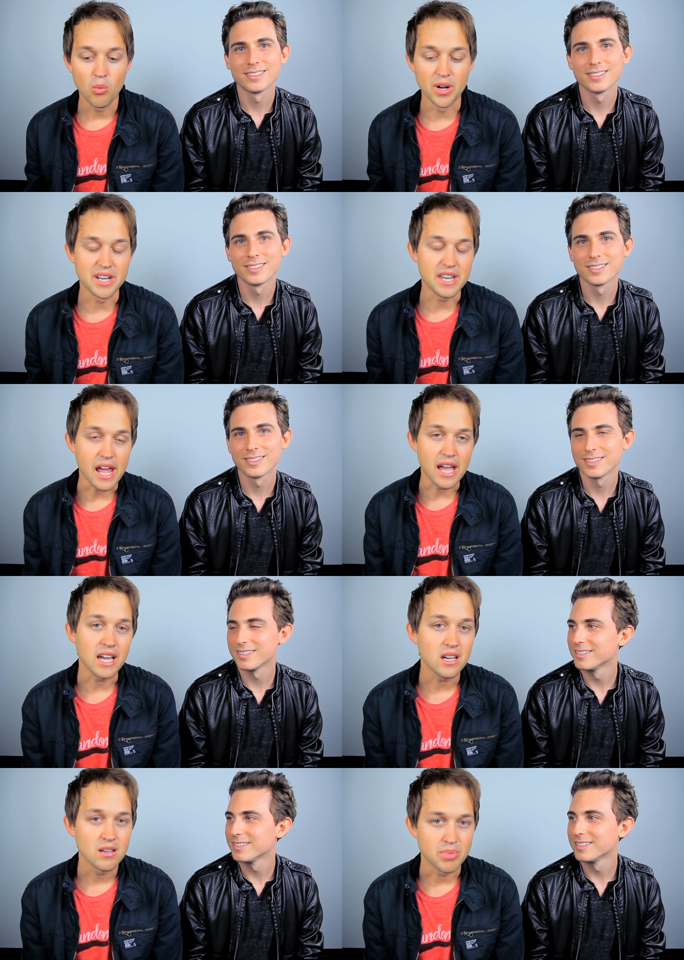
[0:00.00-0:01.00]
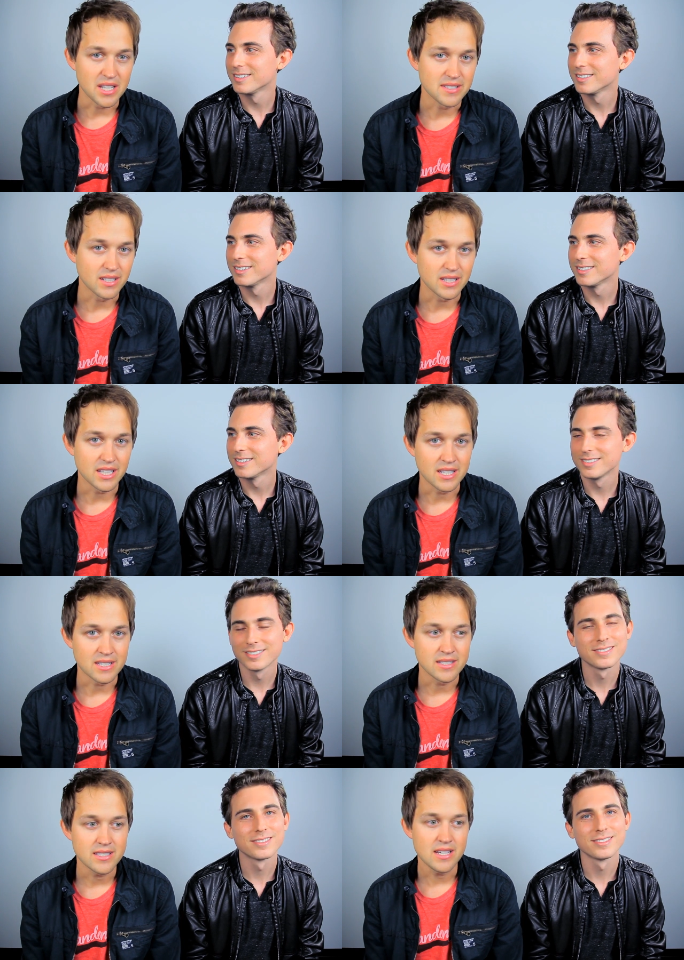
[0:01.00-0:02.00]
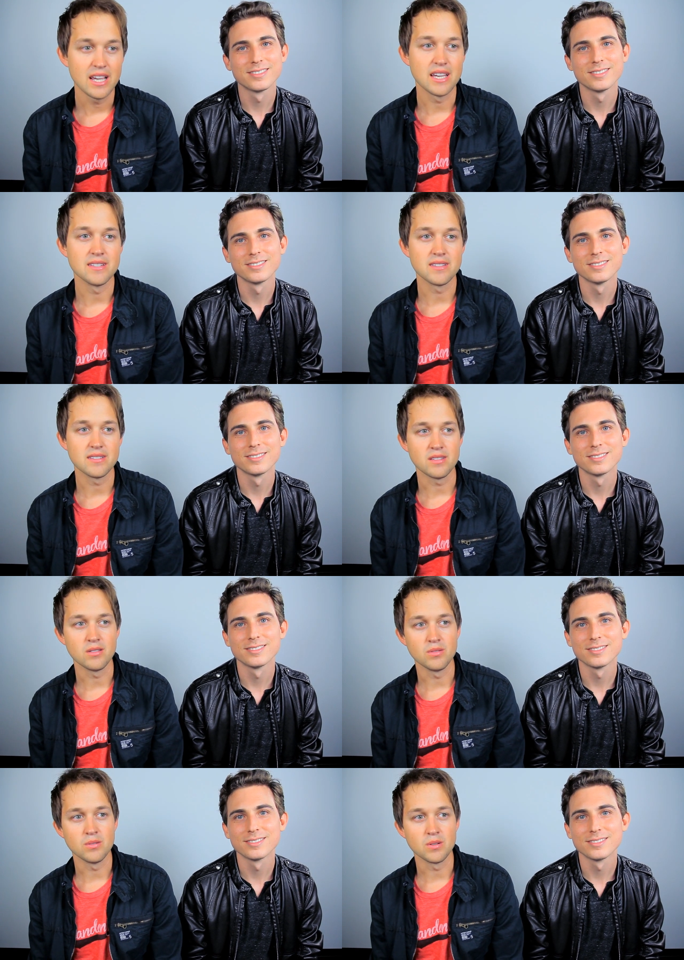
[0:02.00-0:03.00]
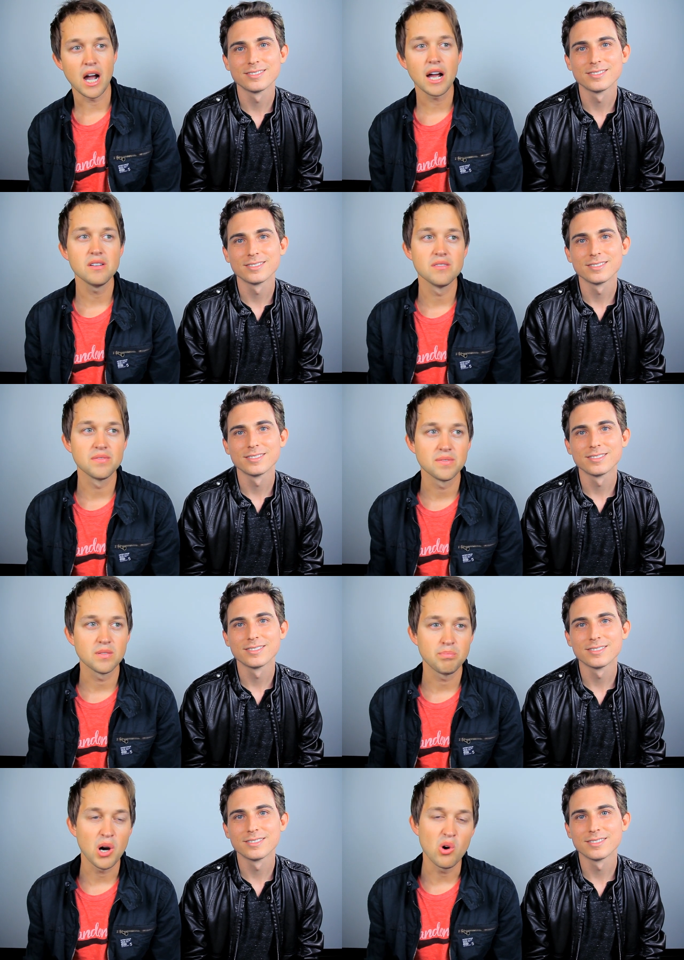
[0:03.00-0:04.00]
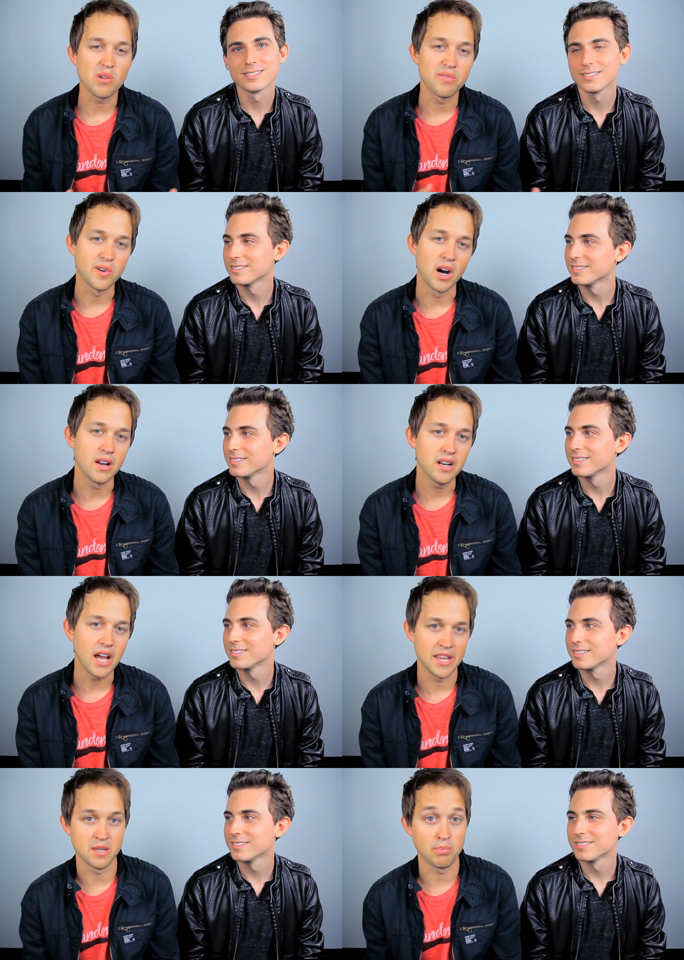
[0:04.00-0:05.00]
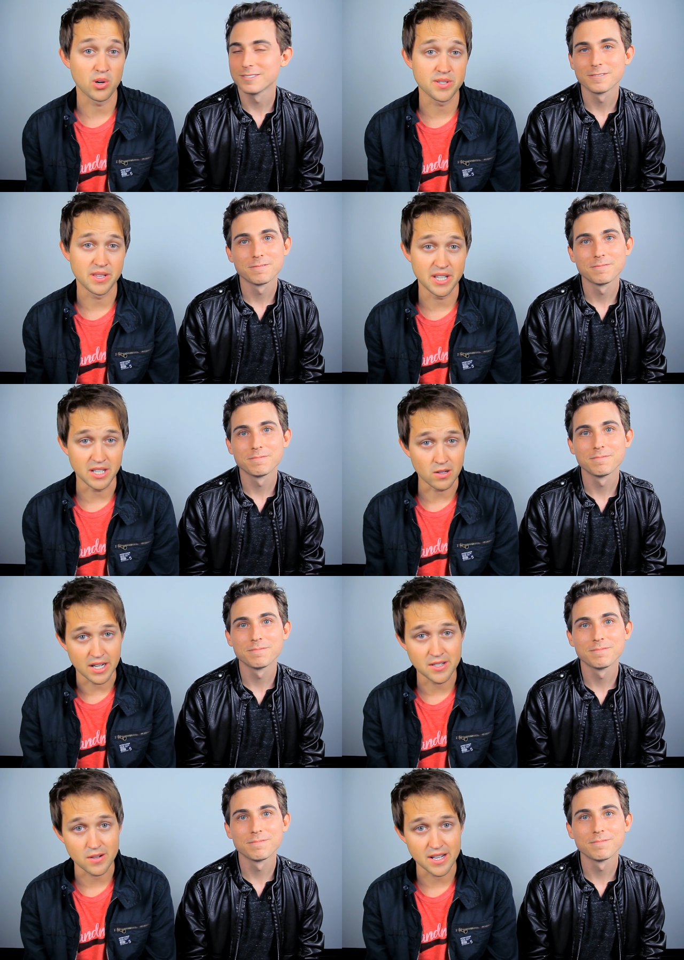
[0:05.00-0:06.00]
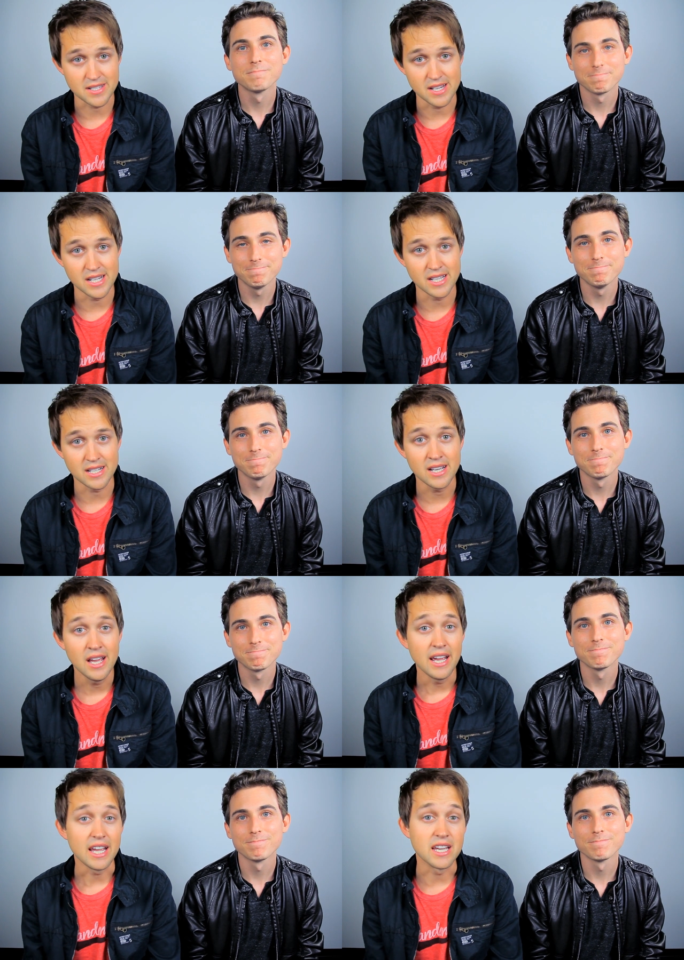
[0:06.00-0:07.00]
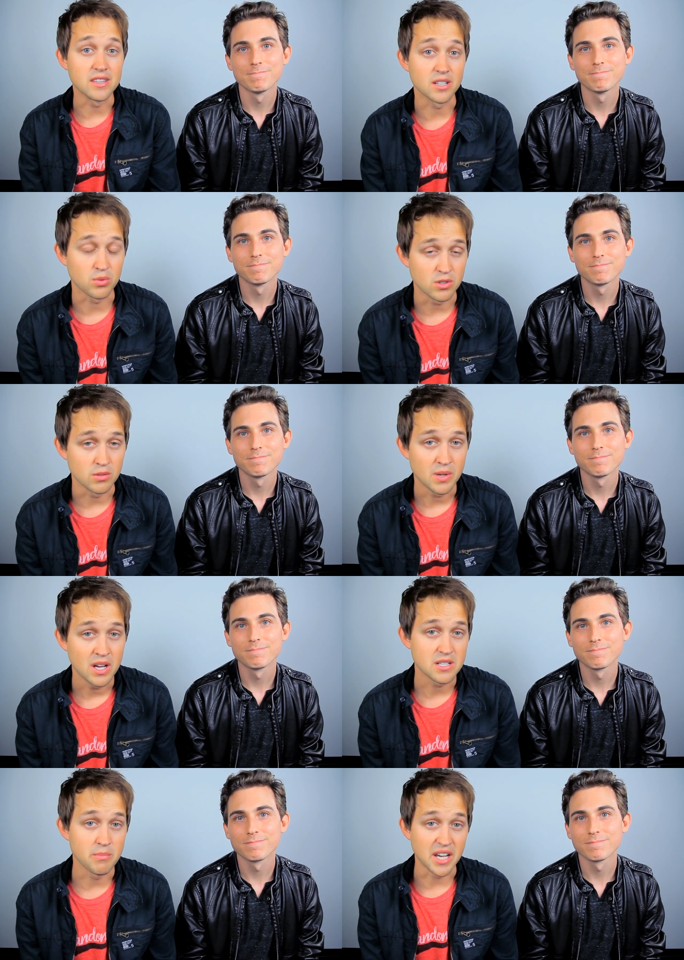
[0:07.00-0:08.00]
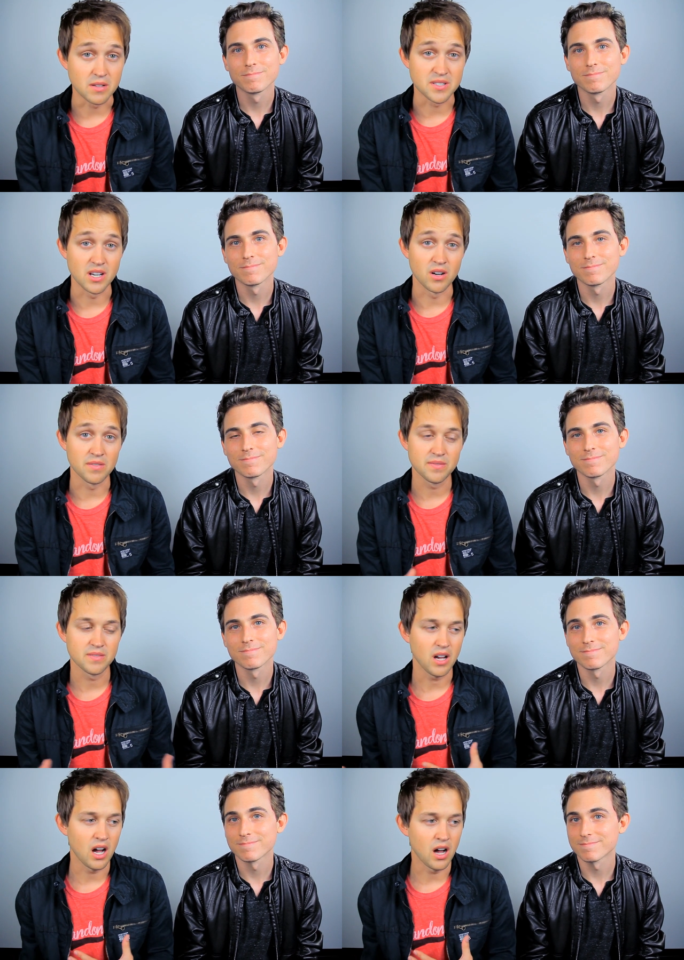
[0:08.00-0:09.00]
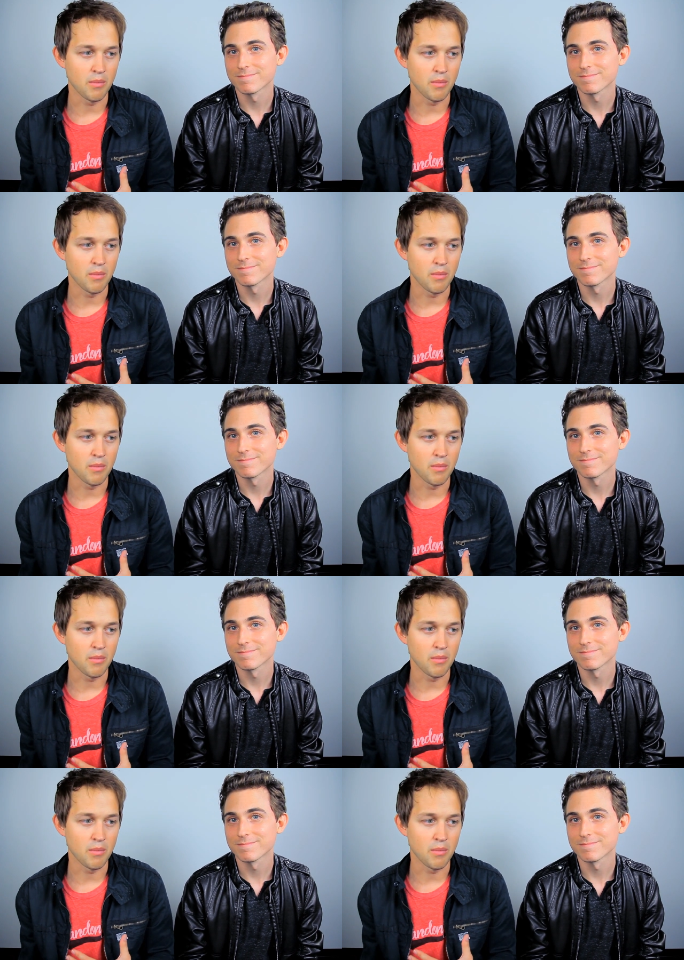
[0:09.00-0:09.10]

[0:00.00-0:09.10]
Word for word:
Speaker 1: what a neg basically is you kind of poke fun at the person that you're interested in the group to make yourself